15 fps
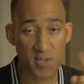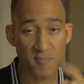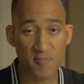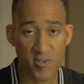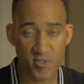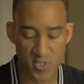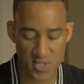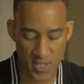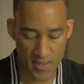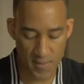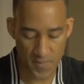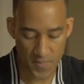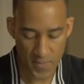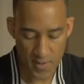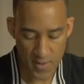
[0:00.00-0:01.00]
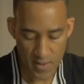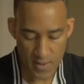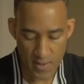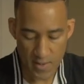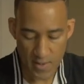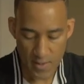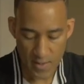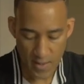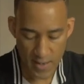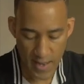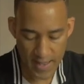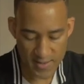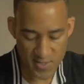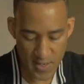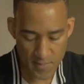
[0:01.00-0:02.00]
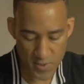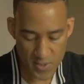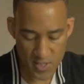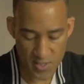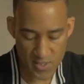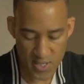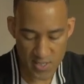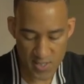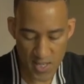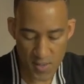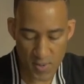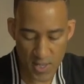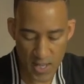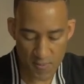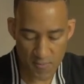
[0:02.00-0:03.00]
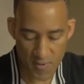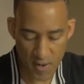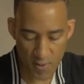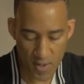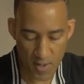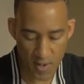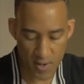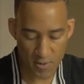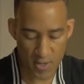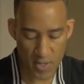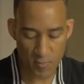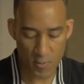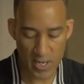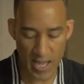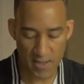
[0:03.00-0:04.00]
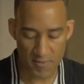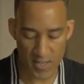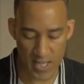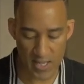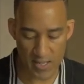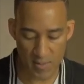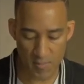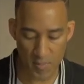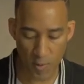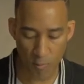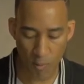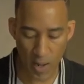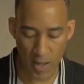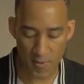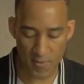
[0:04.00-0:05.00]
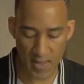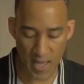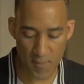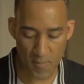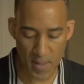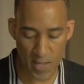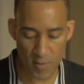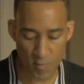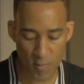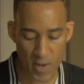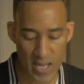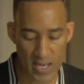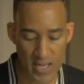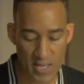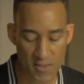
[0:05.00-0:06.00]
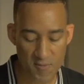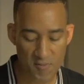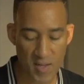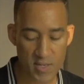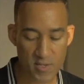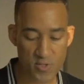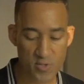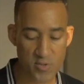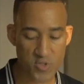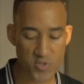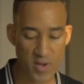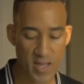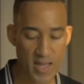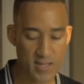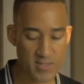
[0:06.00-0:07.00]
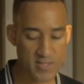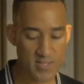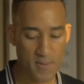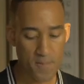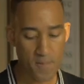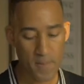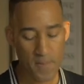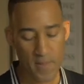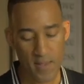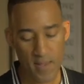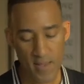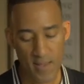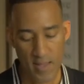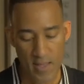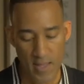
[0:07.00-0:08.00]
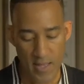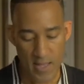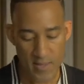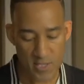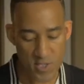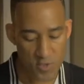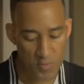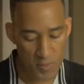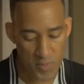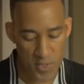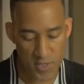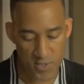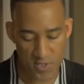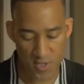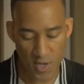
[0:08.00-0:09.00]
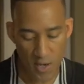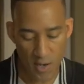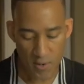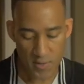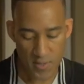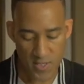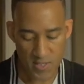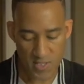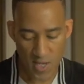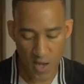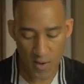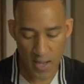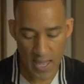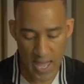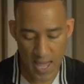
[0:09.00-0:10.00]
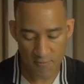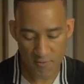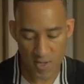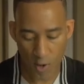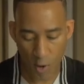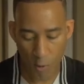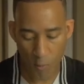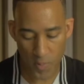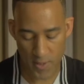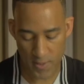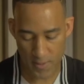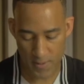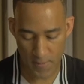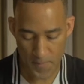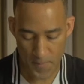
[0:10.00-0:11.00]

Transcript: at verse 10 in Acts chapter 10. It says, and he became very hungry and would have eaten, but while they made ready, he fell into a trance. And this is what Peter saw. He saw a heaven opened